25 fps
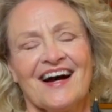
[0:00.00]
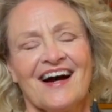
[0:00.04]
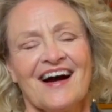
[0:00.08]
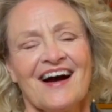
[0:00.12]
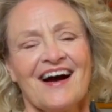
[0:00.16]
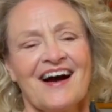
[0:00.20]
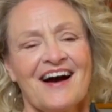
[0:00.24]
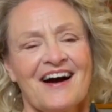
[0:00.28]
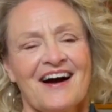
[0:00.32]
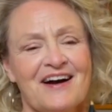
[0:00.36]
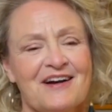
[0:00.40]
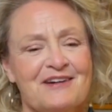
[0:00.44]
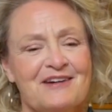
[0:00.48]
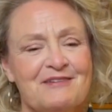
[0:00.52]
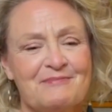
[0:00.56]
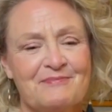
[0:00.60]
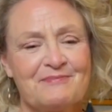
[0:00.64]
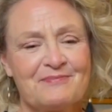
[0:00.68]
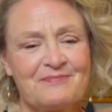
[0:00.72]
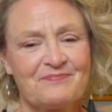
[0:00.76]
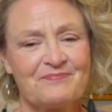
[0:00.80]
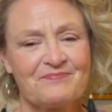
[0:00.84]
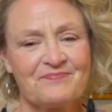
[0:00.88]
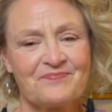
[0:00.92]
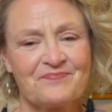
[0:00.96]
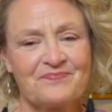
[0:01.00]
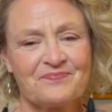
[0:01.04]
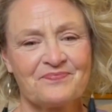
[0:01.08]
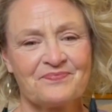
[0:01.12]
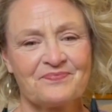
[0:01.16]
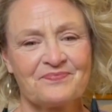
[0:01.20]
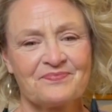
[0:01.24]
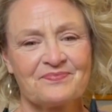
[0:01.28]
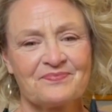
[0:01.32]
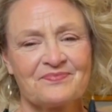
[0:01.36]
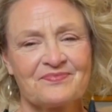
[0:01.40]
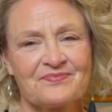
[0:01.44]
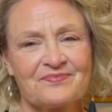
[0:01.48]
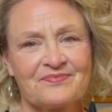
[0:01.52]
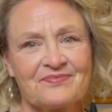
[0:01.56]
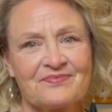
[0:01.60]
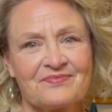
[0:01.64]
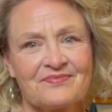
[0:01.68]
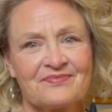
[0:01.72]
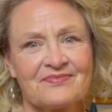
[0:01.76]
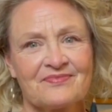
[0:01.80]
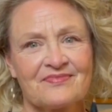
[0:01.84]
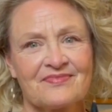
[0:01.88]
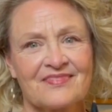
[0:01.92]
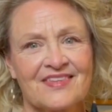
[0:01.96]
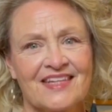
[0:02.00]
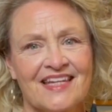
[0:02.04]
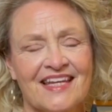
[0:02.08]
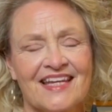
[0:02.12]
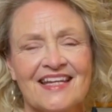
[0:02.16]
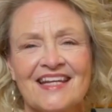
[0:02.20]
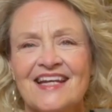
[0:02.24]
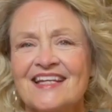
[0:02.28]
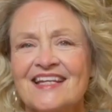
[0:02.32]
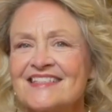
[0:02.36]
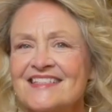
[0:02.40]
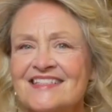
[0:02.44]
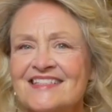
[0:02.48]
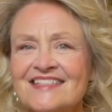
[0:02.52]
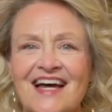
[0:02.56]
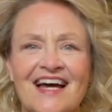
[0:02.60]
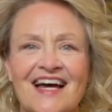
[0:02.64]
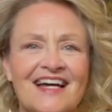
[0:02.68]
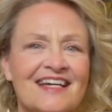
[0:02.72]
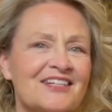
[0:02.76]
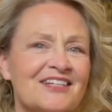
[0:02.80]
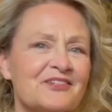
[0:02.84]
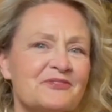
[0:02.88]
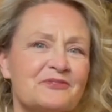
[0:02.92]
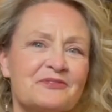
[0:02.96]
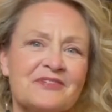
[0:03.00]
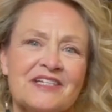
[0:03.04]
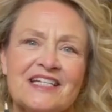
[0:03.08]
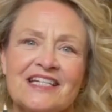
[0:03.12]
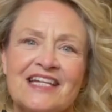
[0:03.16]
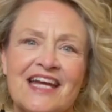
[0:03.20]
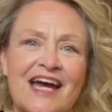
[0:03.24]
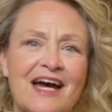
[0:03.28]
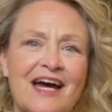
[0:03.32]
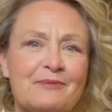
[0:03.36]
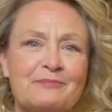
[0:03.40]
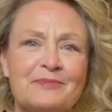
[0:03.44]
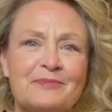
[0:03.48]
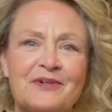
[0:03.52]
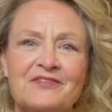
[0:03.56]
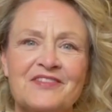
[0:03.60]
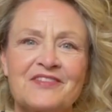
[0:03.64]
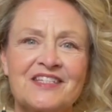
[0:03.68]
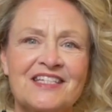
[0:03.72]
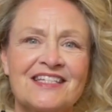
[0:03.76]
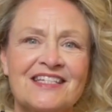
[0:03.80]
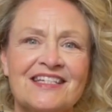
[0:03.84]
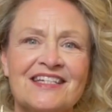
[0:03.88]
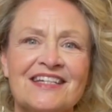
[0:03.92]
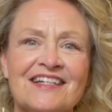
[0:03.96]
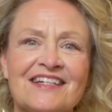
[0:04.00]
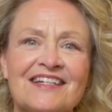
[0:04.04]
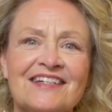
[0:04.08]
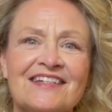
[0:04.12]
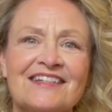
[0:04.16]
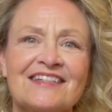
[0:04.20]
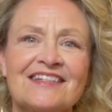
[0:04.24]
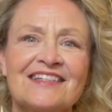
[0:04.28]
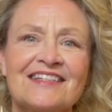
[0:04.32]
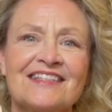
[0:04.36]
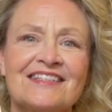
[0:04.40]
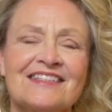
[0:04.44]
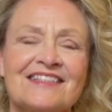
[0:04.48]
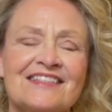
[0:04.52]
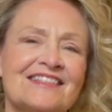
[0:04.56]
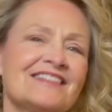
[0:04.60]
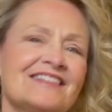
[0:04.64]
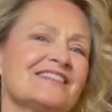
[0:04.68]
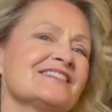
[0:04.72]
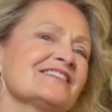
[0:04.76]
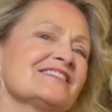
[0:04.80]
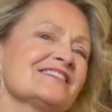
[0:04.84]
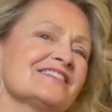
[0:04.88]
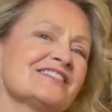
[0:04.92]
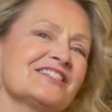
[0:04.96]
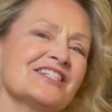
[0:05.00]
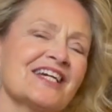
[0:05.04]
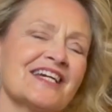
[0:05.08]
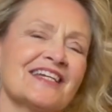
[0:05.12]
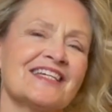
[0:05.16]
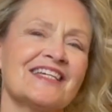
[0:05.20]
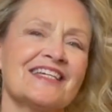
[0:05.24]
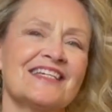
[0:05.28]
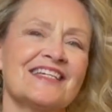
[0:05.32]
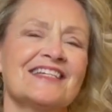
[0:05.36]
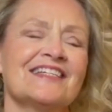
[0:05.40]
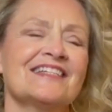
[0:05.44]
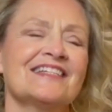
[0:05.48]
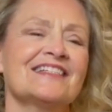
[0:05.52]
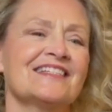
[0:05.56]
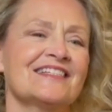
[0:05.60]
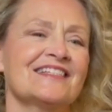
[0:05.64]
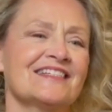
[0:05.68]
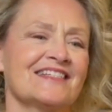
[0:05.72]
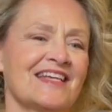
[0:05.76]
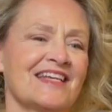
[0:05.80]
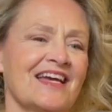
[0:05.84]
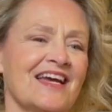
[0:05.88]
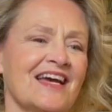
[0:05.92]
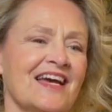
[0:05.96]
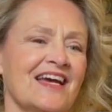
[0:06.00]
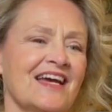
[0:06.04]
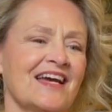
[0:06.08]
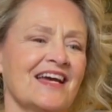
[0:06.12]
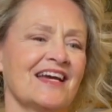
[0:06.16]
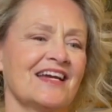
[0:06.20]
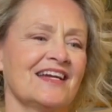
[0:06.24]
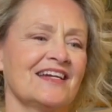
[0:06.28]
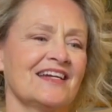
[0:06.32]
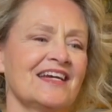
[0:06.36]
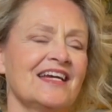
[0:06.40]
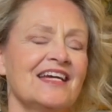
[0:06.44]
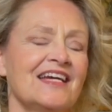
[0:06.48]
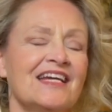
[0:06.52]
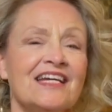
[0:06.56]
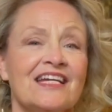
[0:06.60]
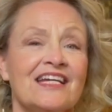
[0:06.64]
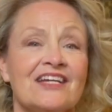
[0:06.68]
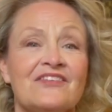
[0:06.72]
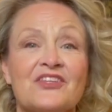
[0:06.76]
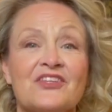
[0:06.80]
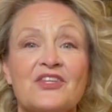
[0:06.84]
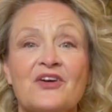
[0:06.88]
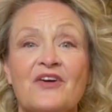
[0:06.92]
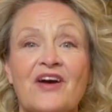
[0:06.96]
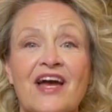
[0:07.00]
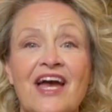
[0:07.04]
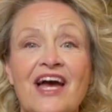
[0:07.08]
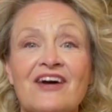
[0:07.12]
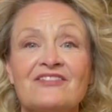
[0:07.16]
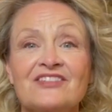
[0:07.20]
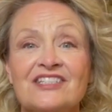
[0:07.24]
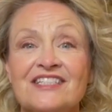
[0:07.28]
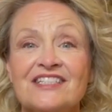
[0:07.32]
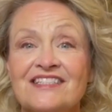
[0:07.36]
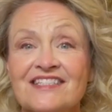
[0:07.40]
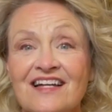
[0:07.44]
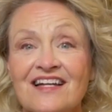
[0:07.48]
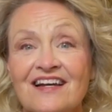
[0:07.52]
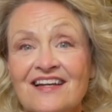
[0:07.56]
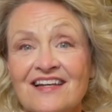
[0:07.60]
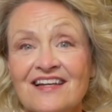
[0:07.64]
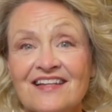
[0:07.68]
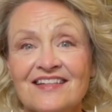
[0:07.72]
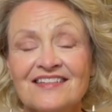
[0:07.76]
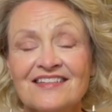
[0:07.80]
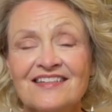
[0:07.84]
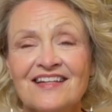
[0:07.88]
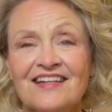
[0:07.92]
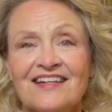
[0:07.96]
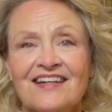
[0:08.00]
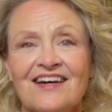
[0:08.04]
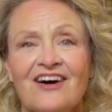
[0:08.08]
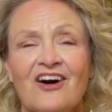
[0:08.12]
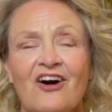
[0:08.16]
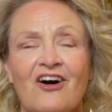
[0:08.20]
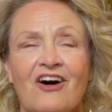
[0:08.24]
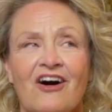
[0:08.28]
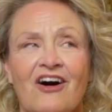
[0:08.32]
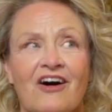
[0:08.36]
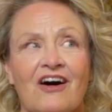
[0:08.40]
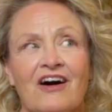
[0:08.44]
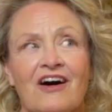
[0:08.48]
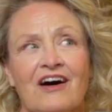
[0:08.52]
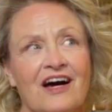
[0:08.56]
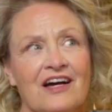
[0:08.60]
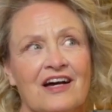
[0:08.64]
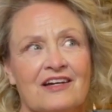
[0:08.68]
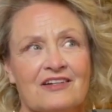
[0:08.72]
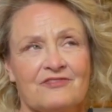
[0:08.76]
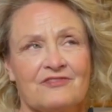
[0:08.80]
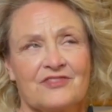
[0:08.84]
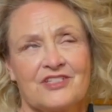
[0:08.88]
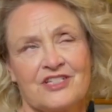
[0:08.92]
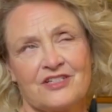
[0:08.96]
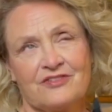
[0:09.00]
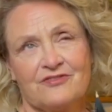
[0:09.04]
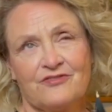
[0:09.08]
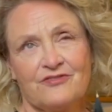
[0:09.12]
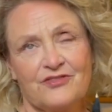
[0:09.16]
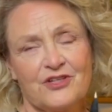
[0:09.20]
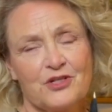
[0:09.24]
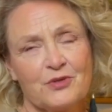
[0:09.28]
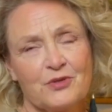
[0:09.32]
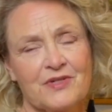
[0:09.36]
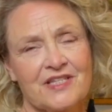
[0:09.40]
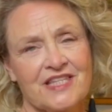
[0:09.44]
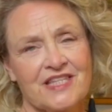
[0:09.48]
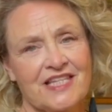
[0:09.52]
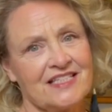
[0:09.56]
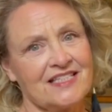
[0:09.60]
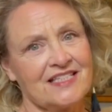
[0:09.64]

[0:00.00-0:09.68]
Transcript: and it's not a recap of the year, it's just checking in to say, even though I've done fewer than